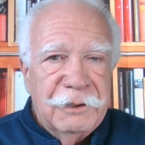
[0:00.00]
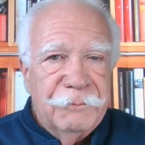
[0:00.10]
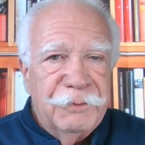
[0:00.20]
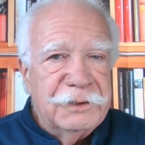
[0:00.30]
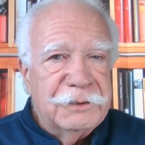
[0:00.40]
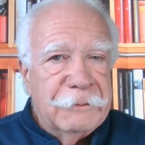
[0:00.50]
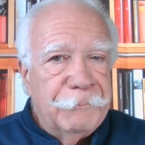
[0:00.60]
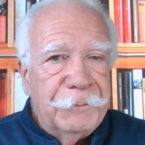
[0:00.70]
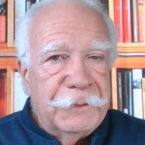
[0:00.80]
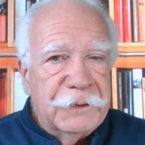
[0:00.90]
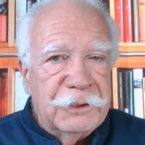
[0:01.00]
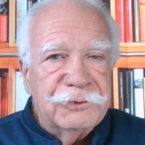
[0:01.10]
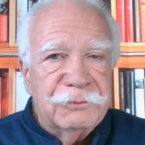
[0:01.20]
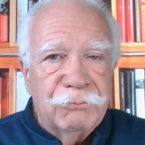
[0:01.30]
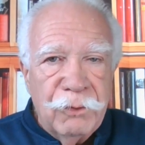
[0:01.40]
But
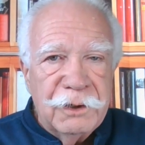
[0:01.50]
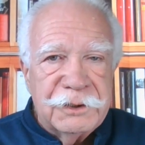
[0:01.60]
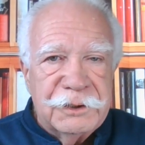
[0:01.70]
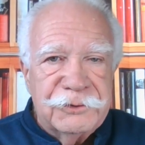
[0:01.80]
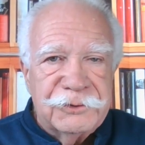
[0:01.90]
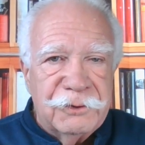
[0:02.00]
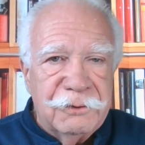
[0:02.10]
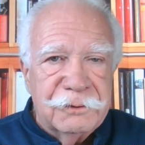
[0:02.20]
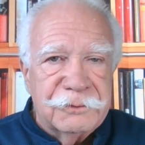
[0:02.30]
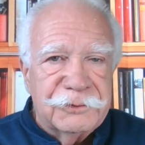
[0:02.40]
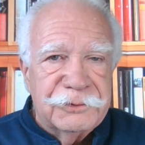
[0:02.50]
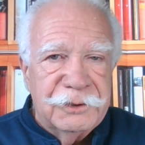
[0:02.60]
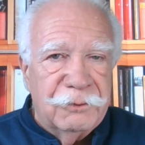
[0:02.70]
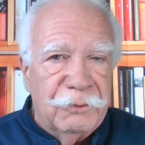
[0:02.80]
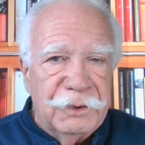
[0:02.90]
there's more concerns,
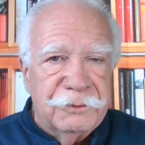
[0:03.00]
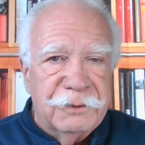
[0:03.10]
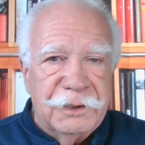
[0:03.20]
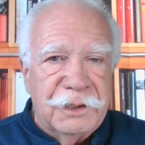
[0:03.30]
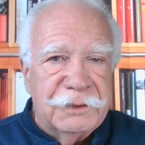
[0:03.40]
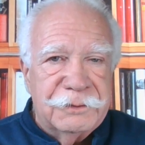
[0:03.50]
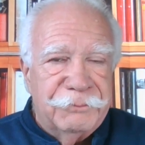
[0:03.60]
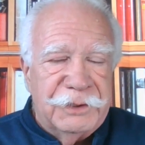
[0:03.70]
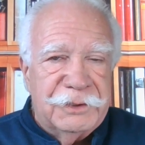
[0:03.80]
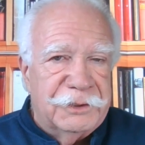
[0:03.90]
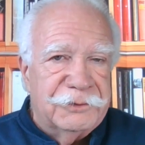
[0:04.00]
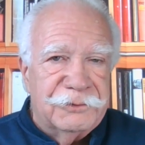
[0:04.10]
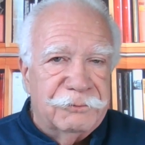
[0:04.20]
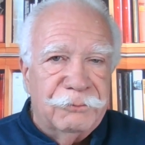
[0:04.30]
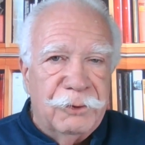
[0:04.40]
whether or not because
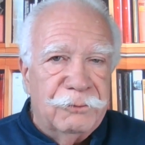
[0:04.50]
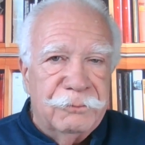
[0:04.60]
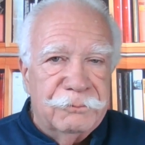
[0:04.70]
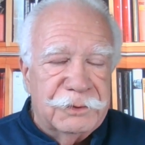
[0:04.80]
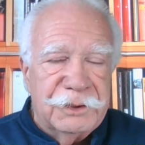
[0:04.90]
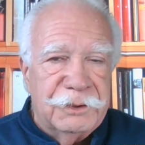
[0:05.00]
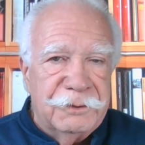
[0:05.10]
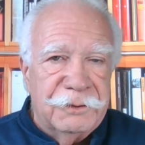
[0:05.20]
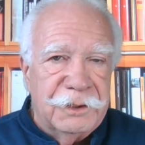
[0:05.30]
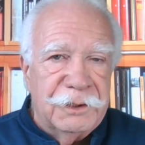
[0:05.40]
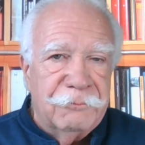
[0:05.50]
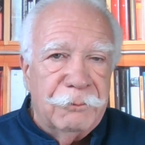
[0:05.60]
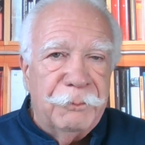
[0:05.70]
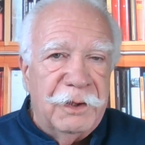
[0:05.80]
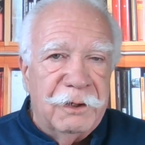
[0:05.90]
of the
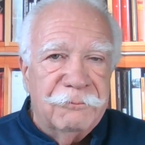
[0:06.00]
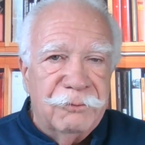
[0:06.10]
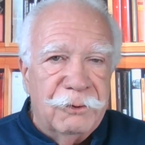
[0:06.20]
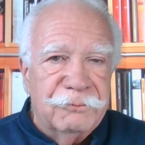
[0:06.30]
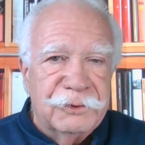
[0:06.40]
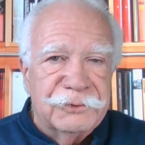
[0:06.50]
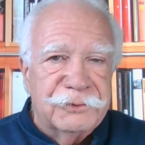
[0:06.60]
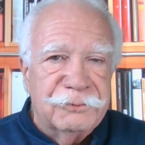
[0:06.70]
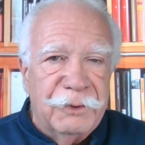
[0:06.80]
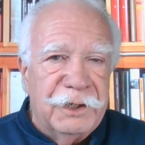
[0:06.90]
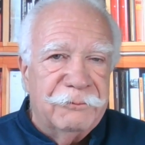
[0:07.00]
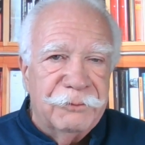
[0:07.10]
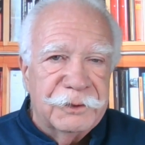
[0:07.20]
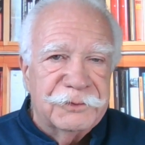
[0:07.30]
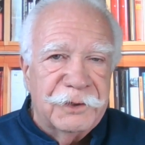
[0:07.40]
repeal of Roe versus Wade,
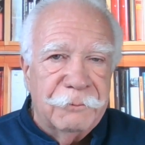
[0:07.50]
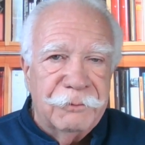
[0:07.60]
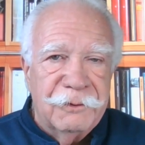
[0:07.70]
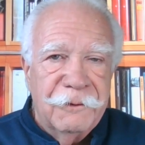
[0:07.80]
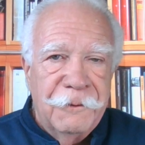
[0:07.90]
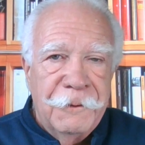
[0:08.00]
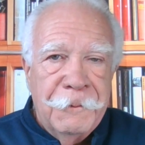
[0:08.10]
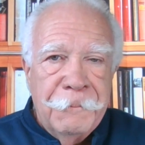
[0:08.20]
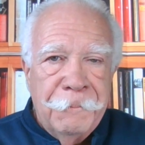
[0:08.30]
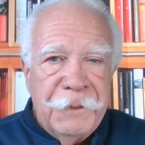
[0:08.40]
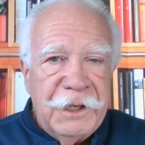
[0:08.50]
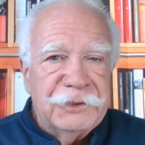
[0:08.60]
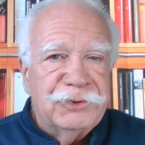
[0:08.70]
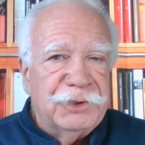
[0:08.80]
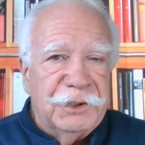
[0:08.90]
for example.
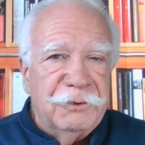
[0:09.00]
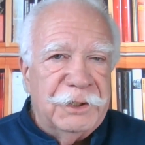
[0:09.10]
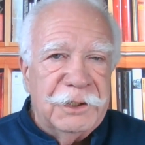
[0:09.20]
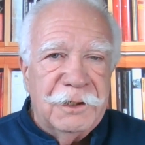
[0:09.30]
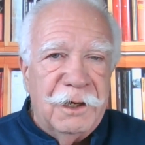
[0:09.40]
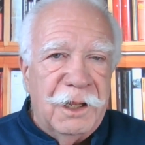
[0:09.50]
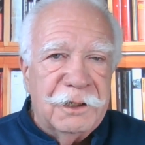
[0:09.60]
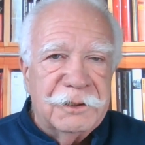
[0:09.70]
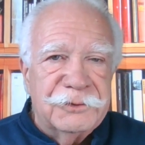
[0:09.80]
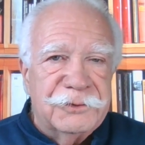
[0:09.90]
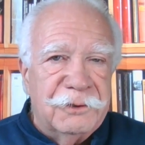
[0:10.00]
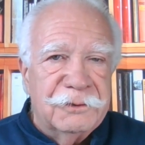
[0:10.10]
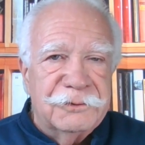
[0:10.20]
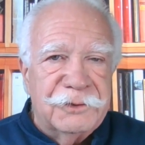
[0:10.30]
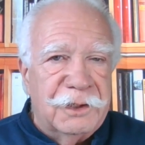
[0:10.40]
That generated a lot of
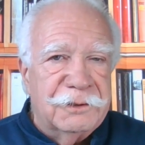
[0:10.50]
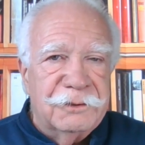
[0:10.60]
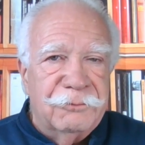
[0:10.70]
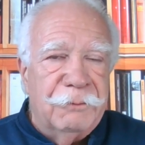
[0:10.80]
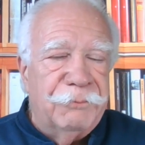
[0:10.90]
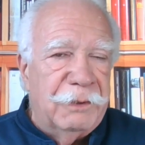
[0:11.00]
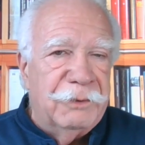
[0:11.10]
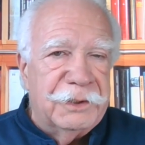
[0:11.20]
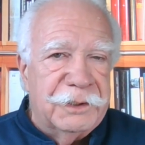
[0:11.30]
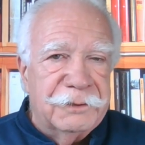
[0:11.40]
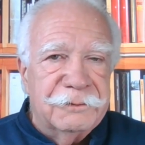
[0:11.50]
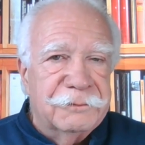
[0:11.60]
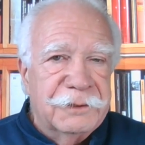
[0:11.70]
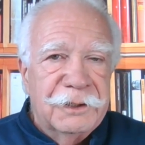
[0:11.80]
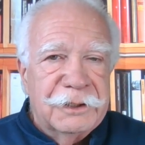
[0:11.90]
concerns on the Republican
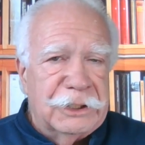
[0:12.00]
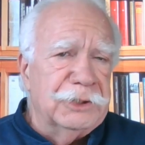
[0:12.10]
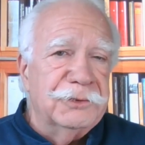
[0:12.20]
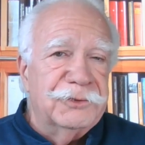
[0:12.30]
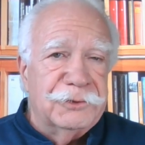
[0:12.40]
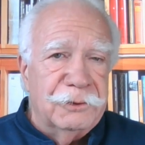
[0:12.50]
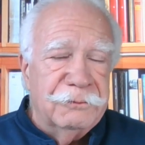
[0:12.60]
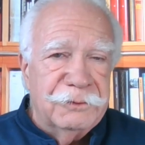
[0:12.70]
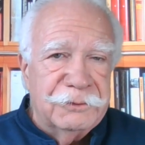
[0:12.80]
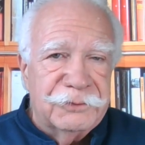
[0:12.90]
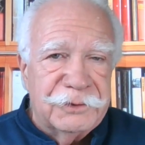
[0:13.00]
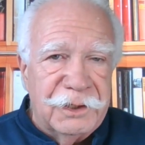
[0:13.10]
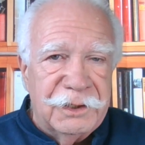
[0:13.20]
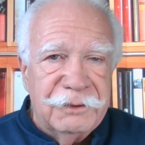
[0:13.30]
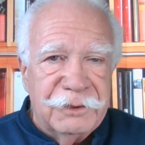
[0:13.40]
conservative
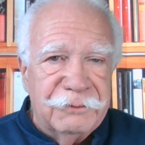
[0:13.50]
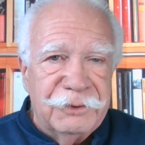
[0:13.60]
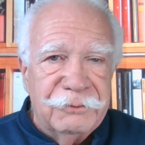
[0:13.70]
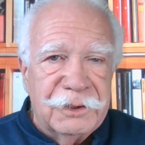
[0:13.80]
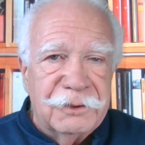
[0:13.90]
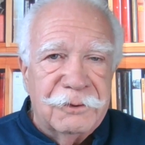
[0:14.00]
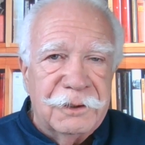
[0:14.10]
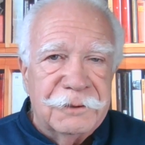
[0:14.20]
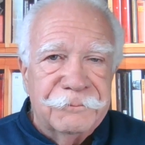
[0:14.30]
side, whatever you want to call it.